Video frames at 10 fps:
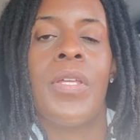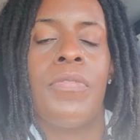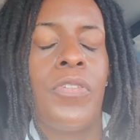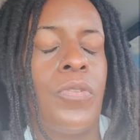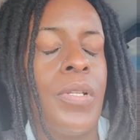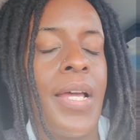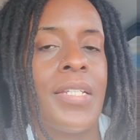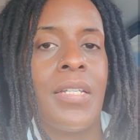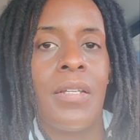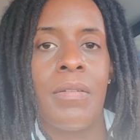If you'd
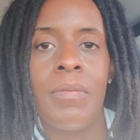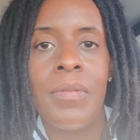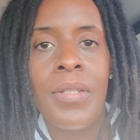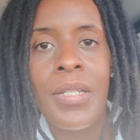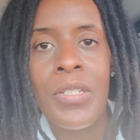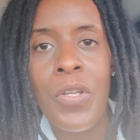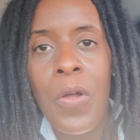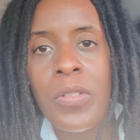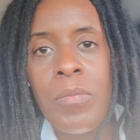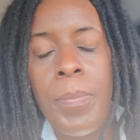like to
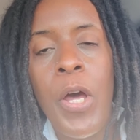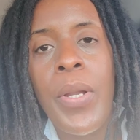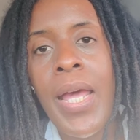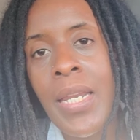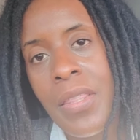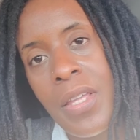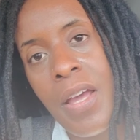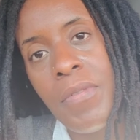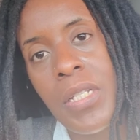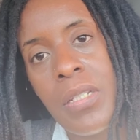talk to me about
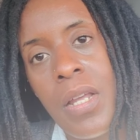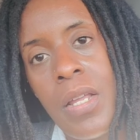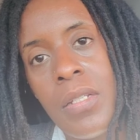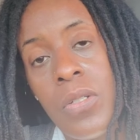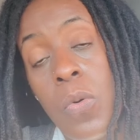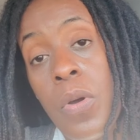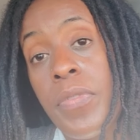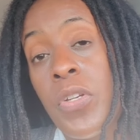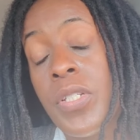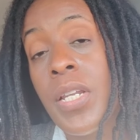anything I've discussed, or
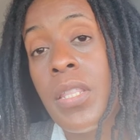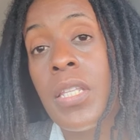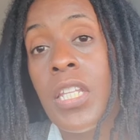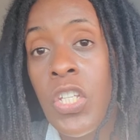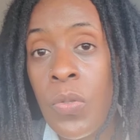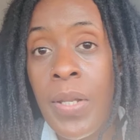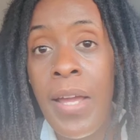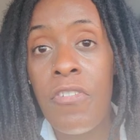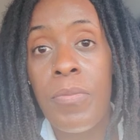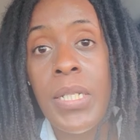if there's anything that you'd
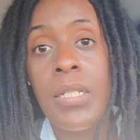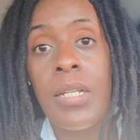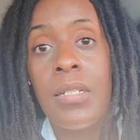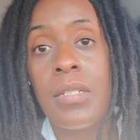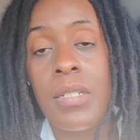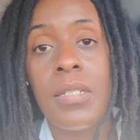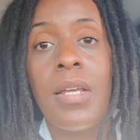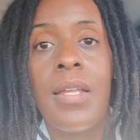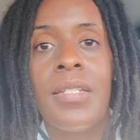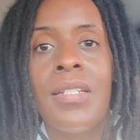like for me to
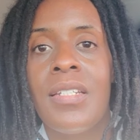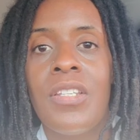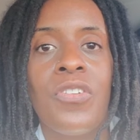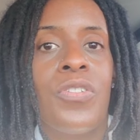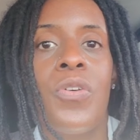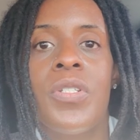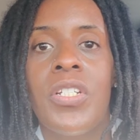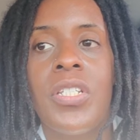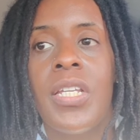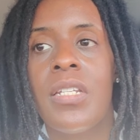discuss, there's no
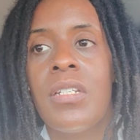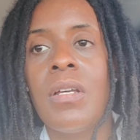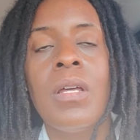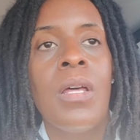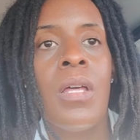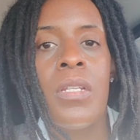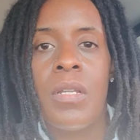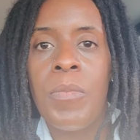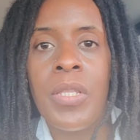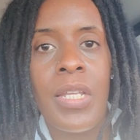such thing as
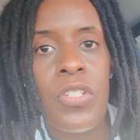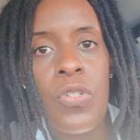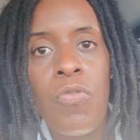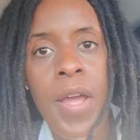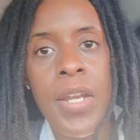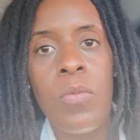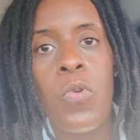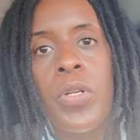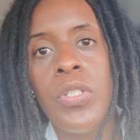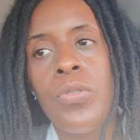something that's too
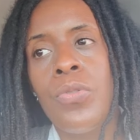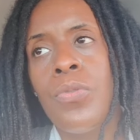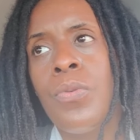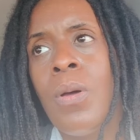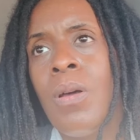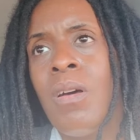random or too